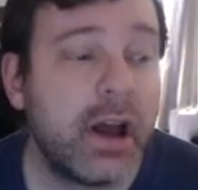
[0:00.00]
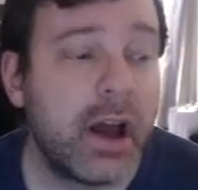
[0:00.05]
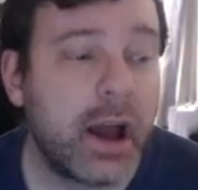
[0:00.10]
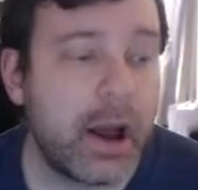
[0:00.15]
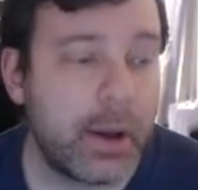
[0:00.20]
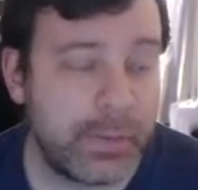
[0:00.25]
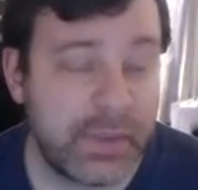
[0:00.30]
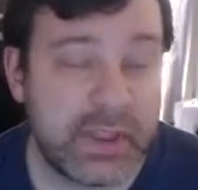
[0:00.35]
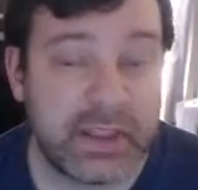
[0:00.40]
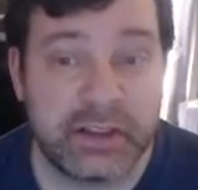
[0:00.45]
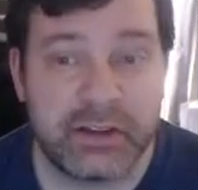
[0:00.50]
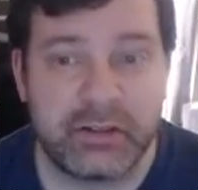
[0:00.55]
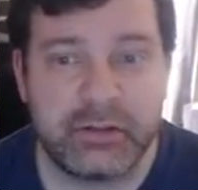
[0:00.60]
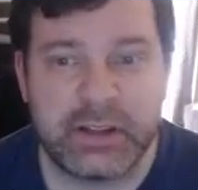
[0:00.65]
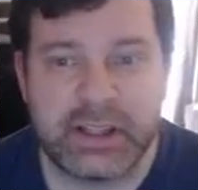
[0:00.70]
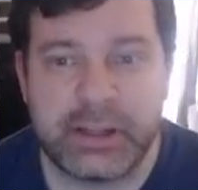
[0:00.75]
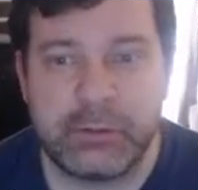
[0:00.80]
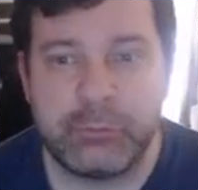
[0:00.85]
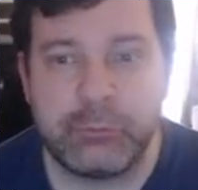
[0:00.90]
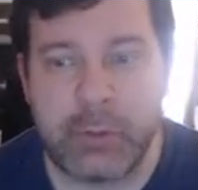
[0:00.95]
They literally
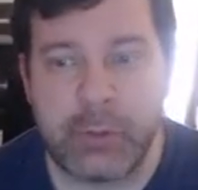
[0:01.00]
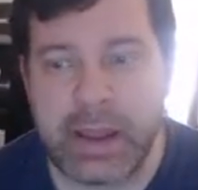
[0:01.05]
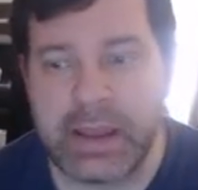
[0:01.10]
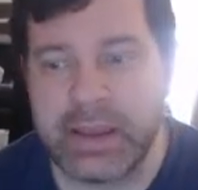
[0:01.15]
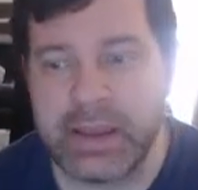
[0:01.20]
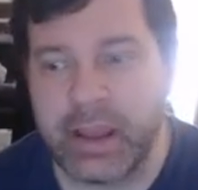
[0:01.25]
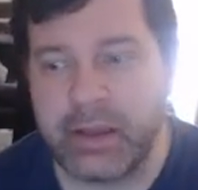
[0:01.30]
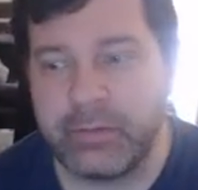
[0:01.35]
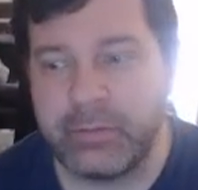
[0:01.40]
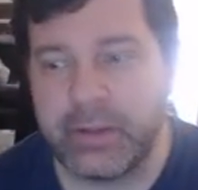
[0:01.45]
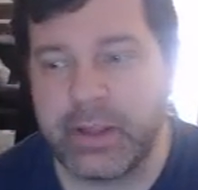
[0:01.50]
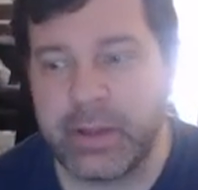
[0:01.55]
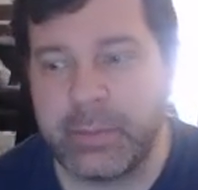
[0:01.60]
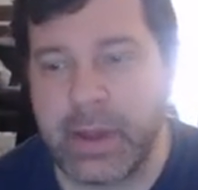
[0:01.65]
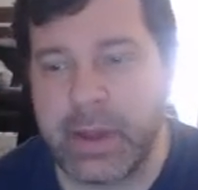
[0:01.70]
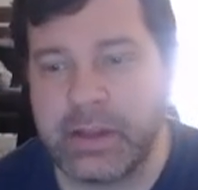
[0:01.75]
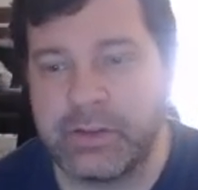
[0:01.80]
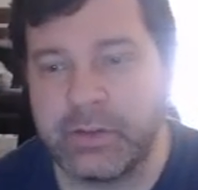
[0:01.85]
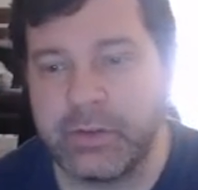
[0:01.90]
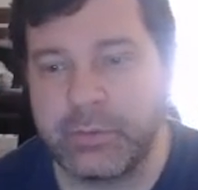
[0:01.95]
rank every
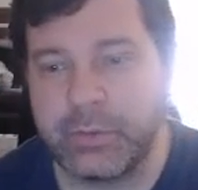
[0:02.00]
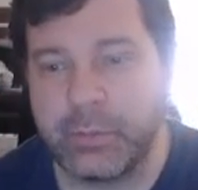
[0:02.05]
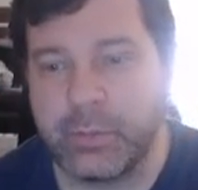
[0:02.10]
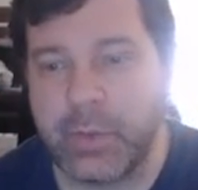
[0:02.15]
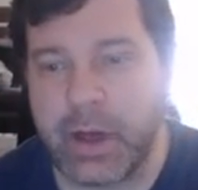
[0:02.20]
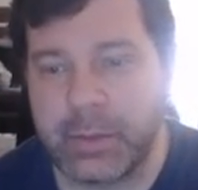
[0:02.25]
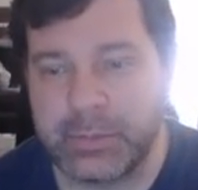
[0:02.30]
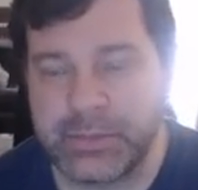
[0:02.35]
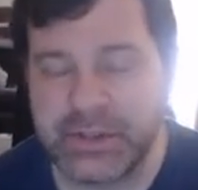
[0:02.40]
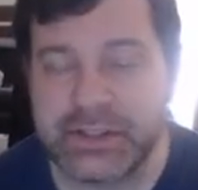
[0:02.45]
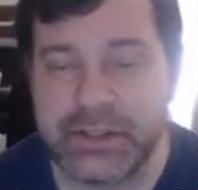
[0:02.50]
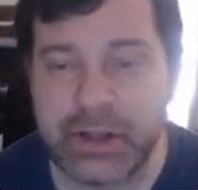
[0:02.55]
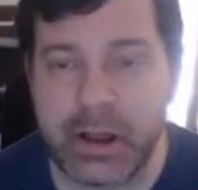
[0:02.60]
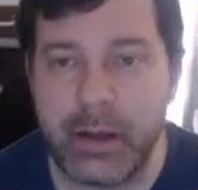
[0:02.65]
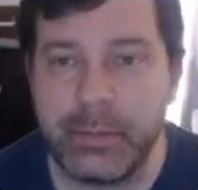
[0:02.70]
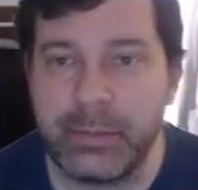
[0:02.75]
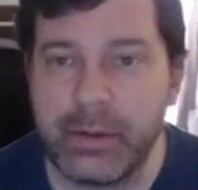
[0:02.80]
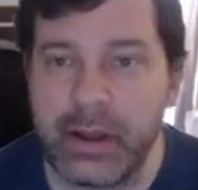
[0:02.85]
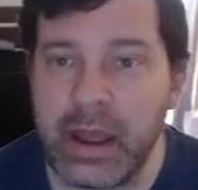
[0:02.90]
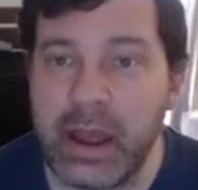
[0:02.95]
commander from bottom to top,
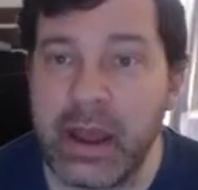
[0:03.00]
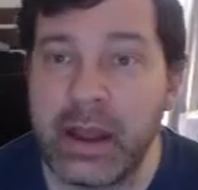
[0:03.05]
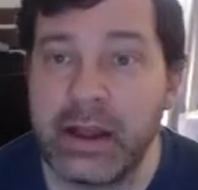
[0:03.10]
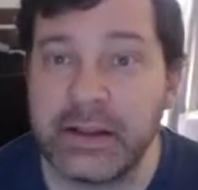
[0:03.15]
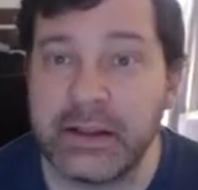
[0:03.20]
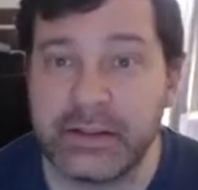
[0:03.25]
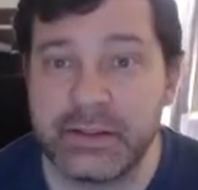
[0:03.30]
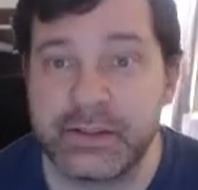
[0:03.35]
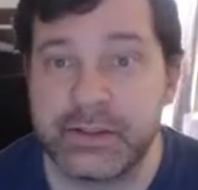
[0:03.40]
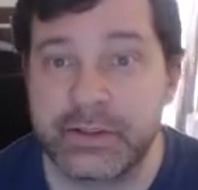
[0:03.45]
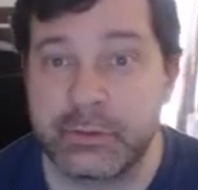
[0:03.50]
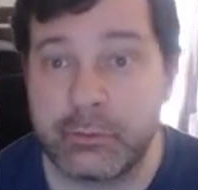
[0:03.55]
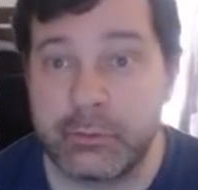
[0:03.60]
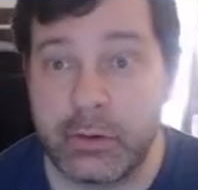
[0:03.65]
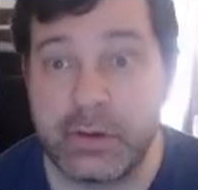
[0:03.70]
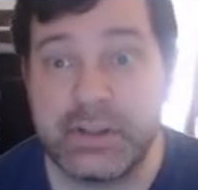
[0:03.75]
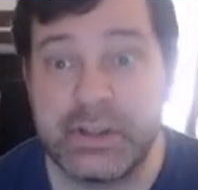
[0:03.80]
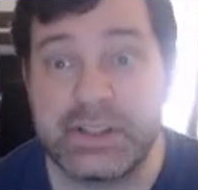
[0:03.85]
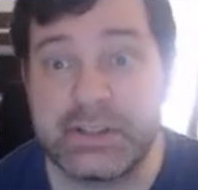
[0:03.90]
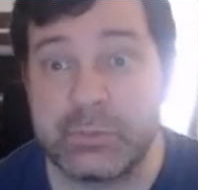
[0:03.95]
and Krark
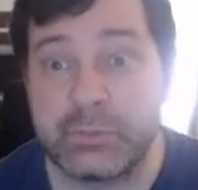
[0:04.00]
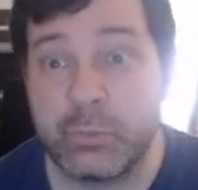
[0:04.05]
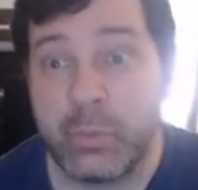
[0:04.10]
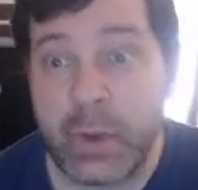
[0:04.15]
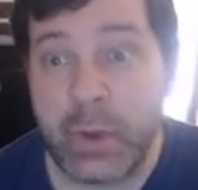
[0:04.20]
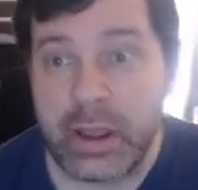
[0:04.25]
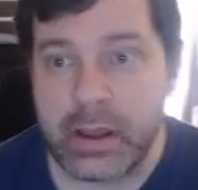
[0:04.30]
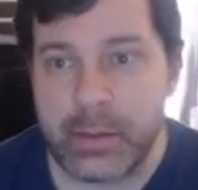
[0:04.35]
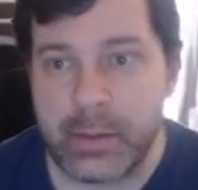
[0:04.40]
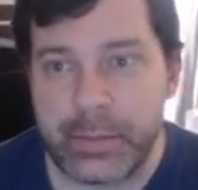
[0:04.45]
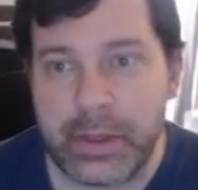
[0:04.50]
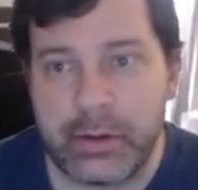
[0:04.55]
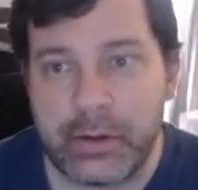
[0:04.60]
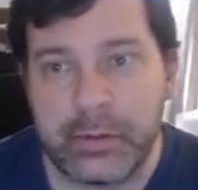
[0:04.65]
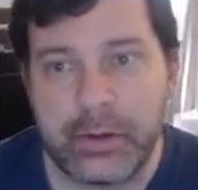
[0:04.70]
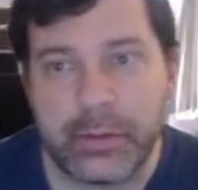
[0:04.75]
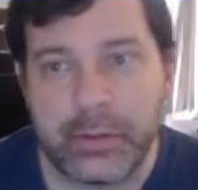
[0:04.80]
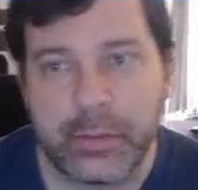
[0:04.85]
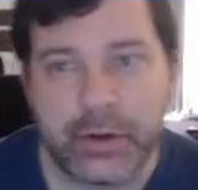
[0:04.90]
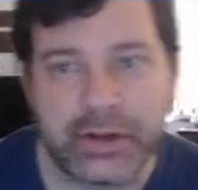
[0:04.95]
is way up there in their
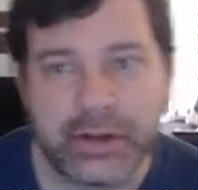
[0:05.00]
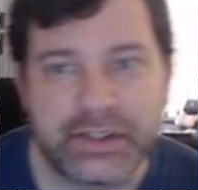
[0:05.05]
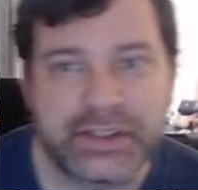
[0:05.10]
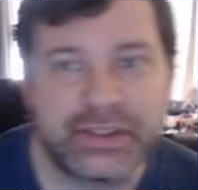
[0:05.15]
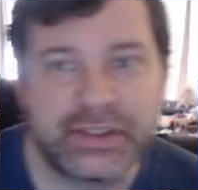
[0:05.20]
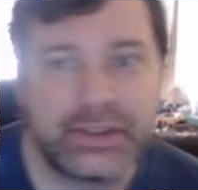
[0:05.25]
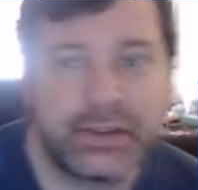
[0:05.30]
books.